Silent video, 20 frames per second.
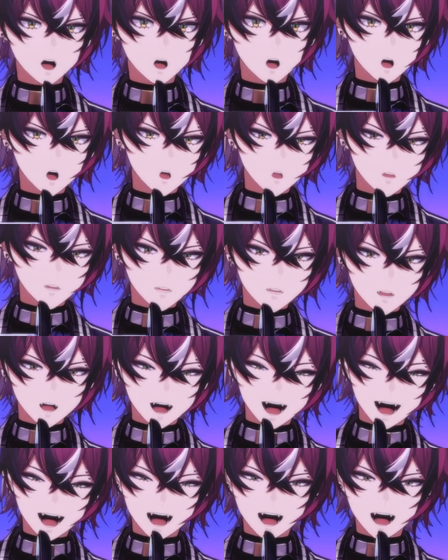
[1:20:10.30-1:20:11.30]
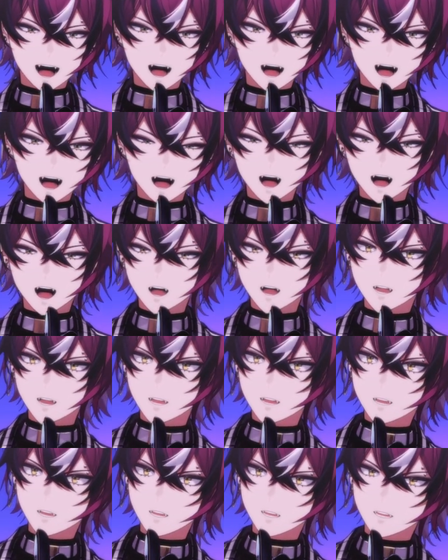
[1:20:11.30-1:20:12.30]
we can
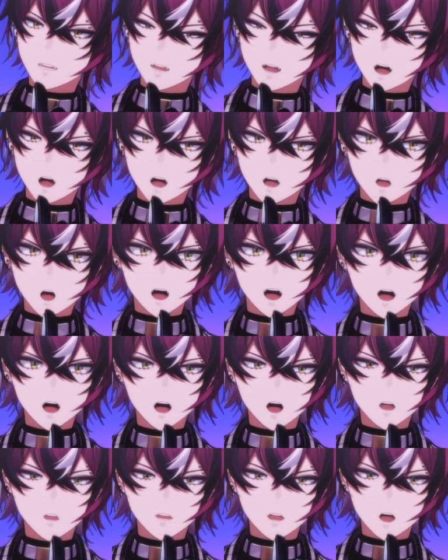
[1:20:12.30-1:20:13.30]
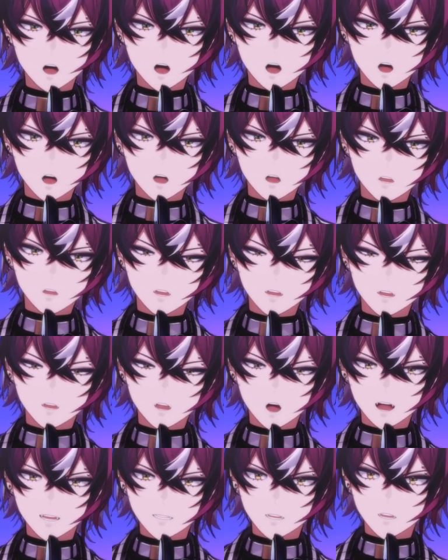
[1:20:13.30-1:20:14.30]
figure out some
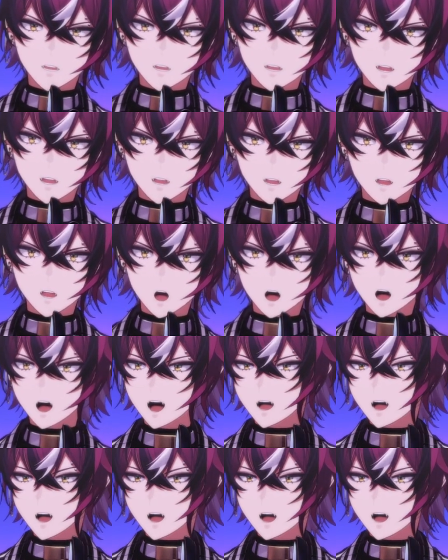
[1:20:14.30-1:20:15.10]
sort of